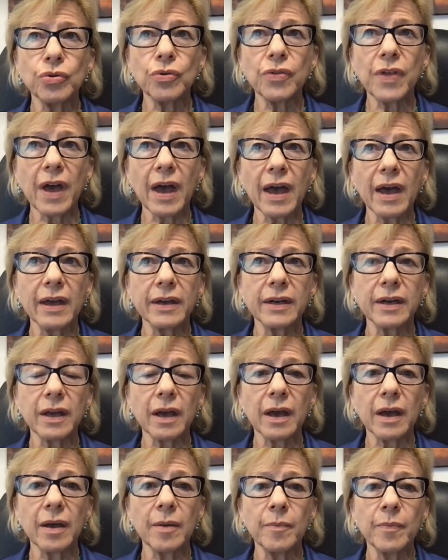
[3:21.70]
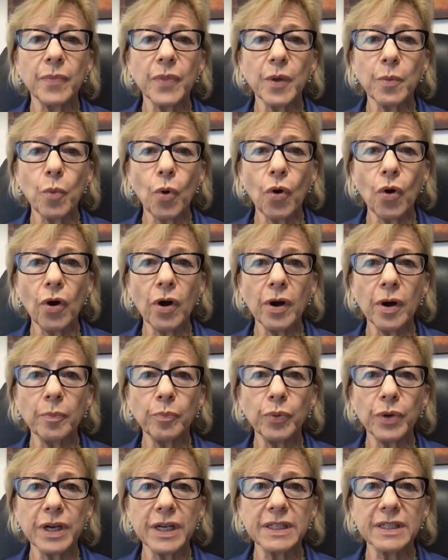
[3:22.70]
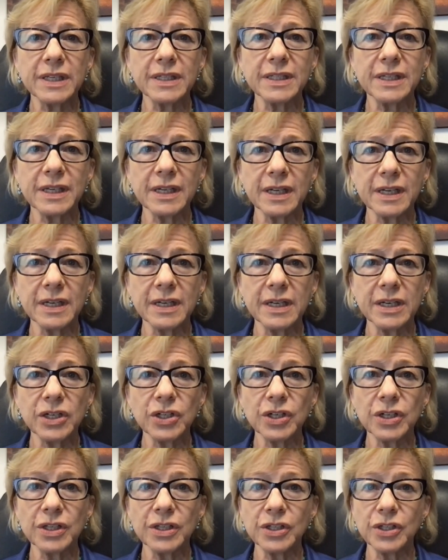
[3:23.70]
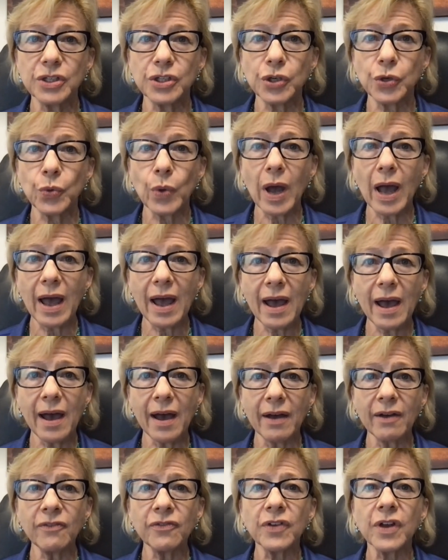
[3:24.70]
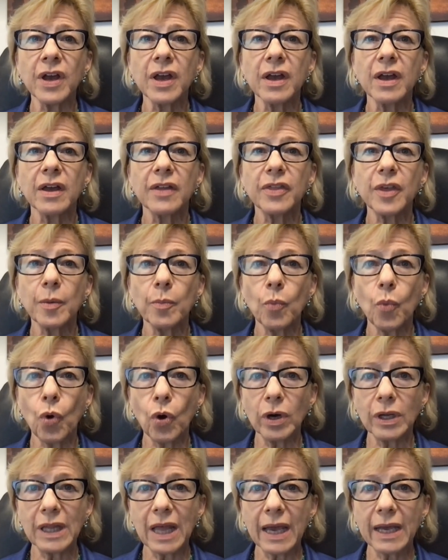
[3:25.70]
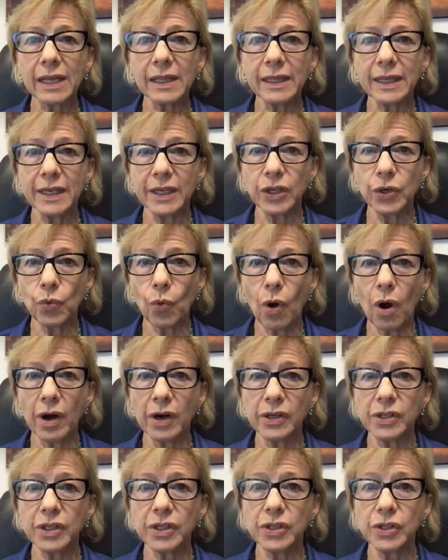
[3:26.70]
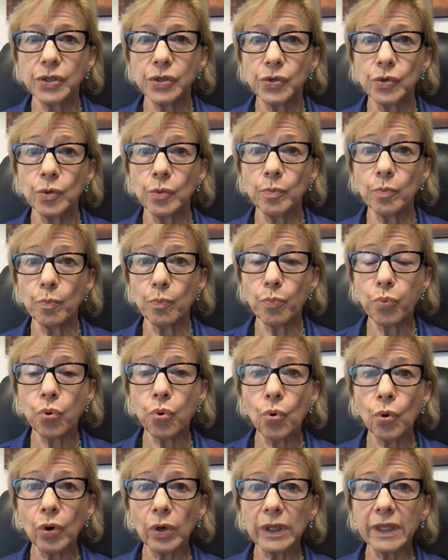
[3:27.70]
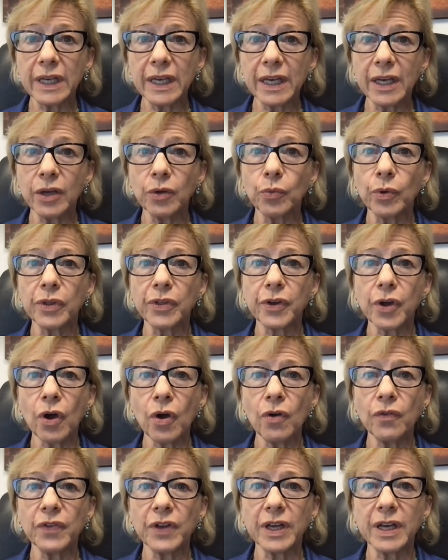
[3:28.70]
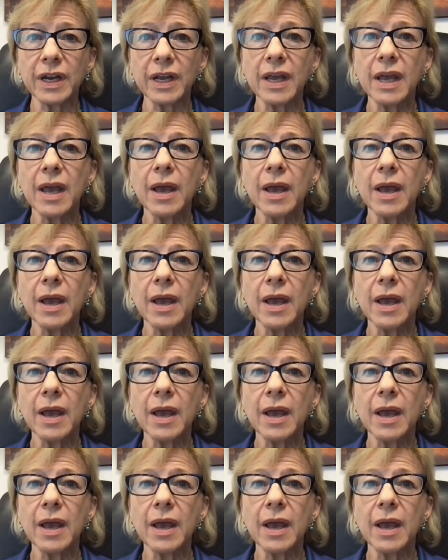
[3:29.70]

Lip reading: that the more pre-existing conditions you have, the more likely you are to do poorly with COVID.